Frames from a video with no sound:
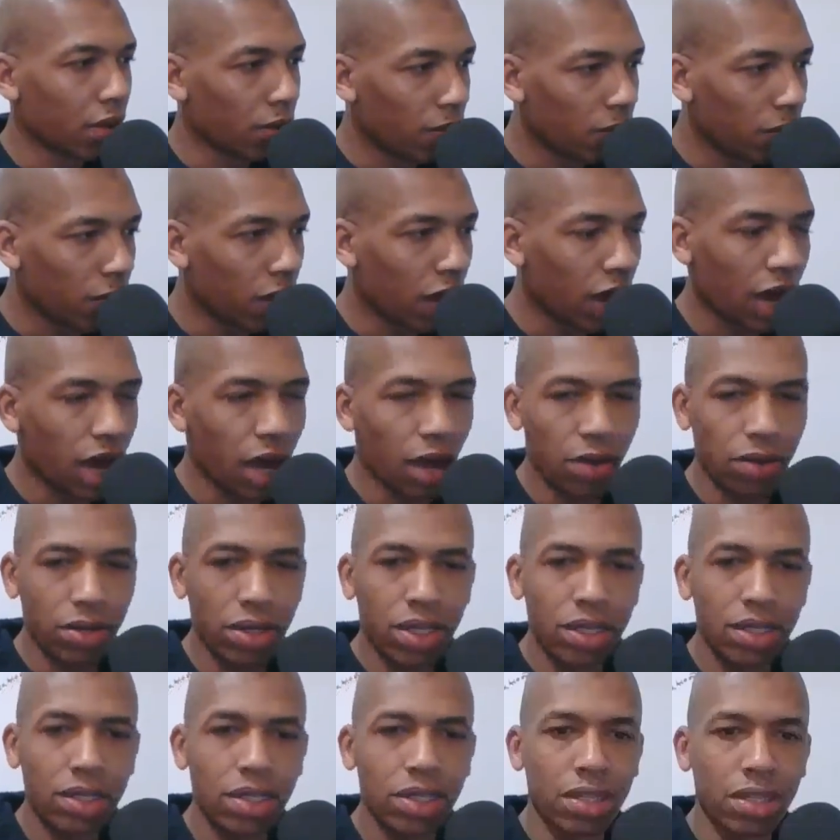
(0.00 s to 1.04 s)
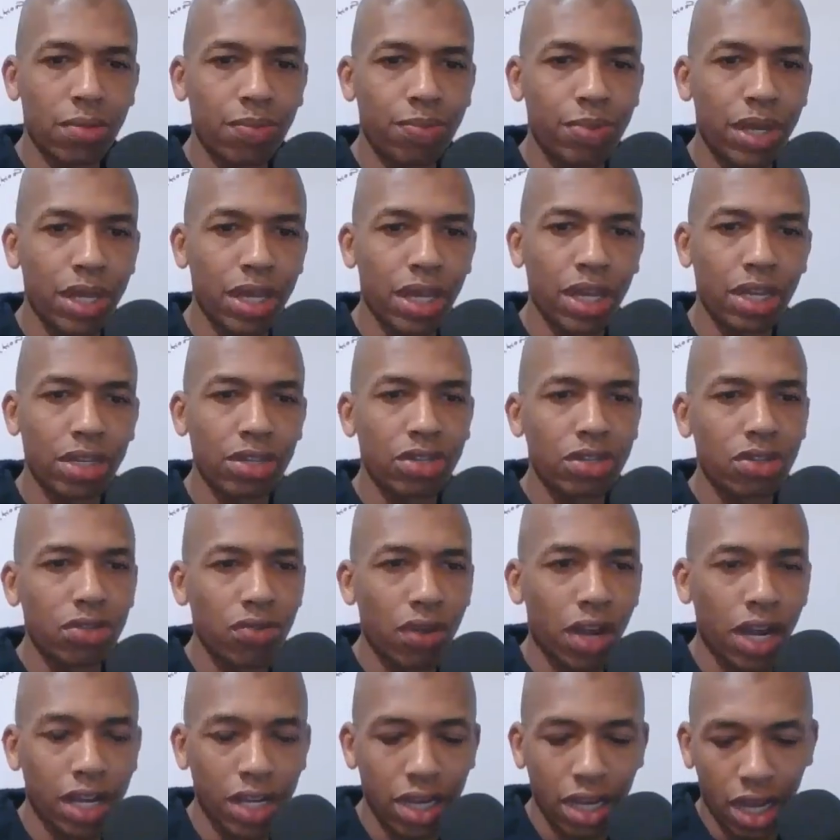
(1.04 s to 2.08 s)
Wow, this is a big issue
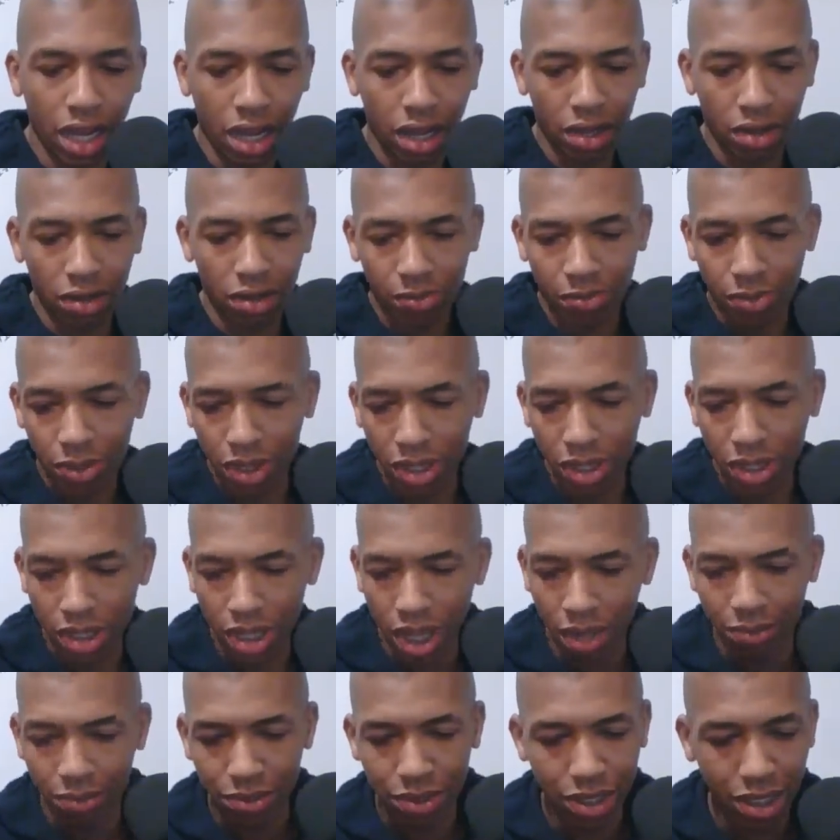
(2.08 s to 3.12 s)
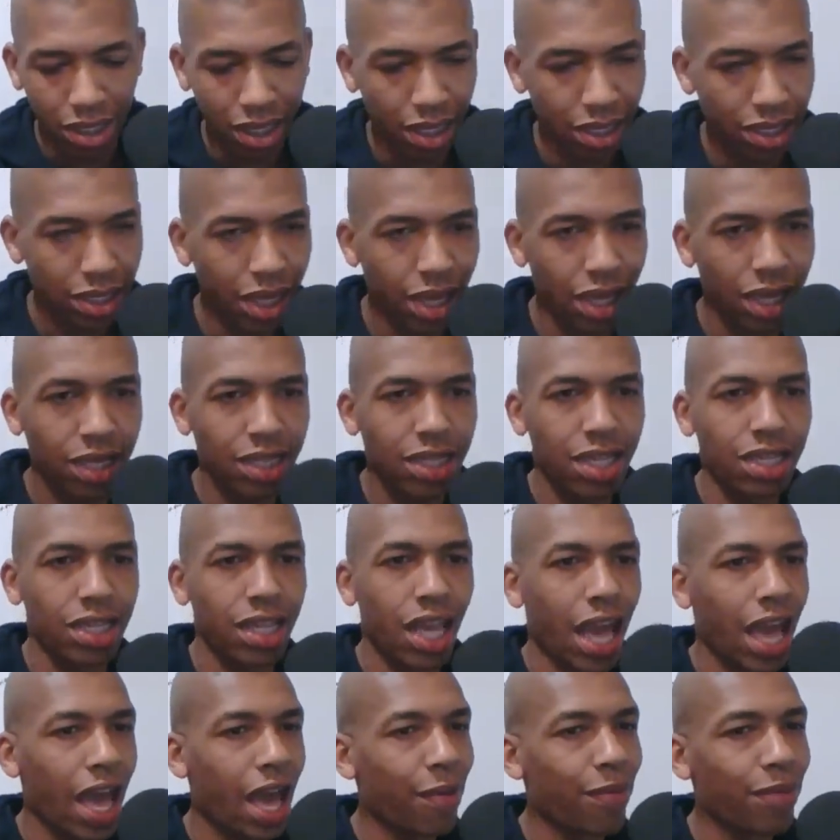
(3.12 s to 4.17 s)
right now because I'm seeing things that's
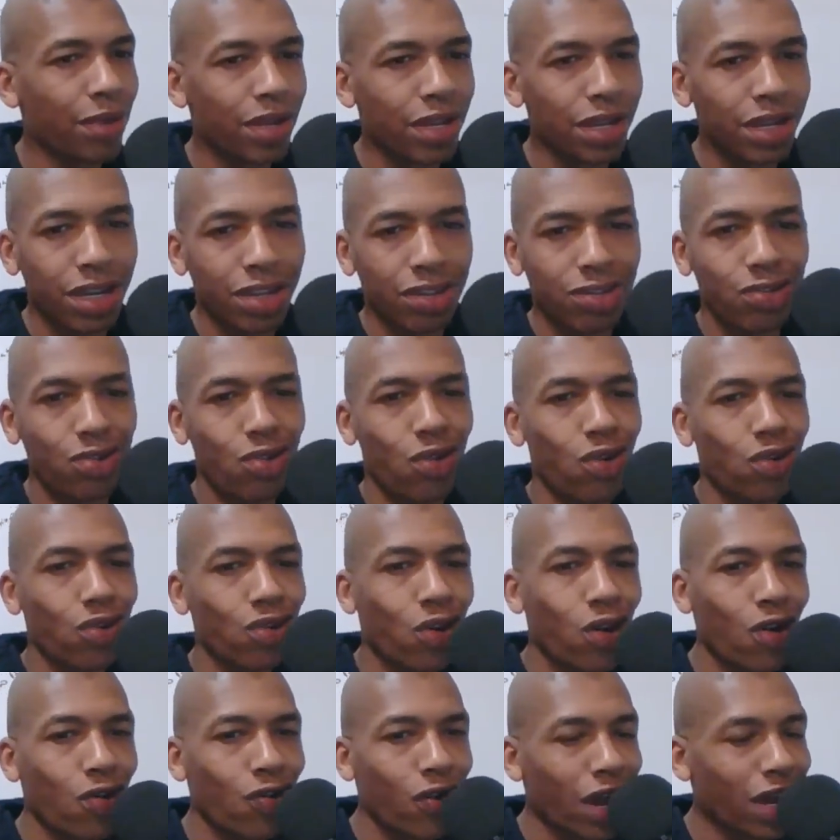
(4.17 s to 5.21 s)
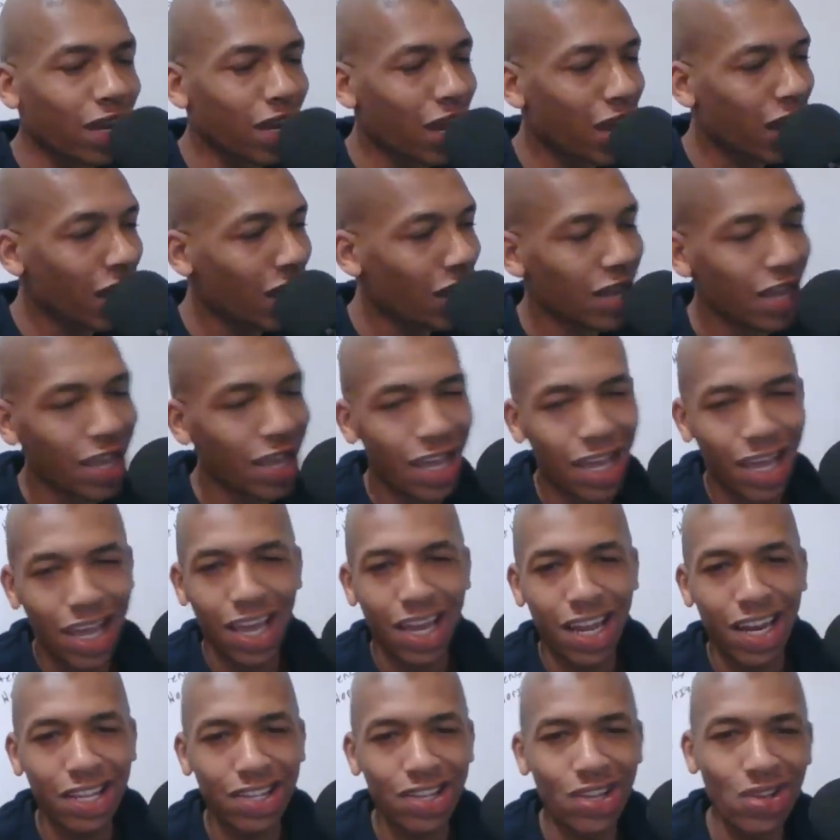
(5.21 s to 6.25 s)
happening, that's going on right now,
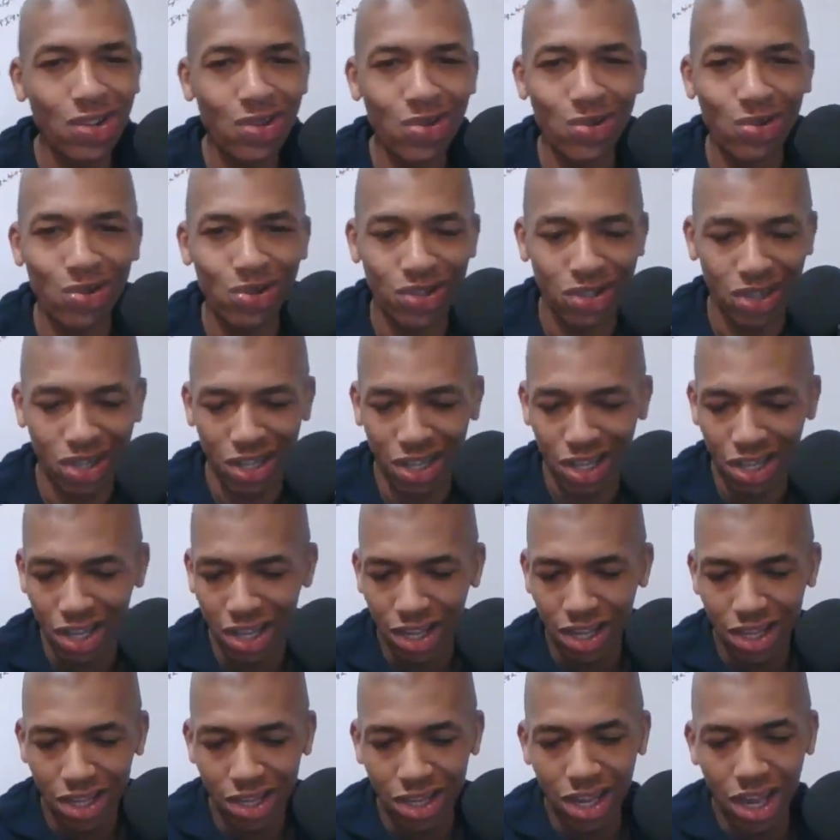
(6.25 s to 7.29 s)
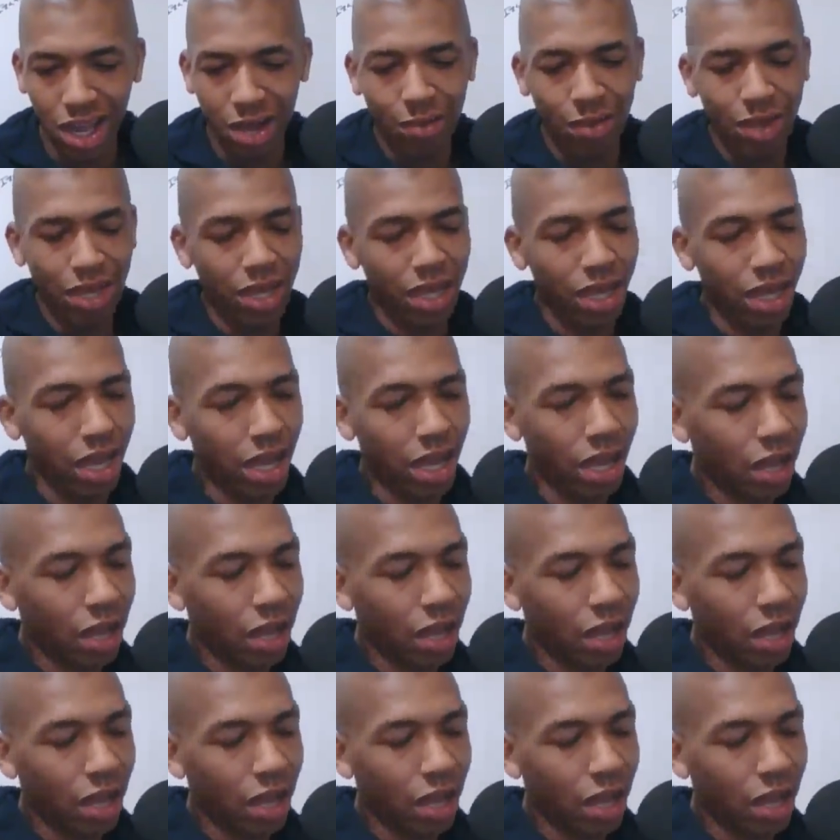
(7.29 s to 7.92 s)
and it's huge. You know what I mean?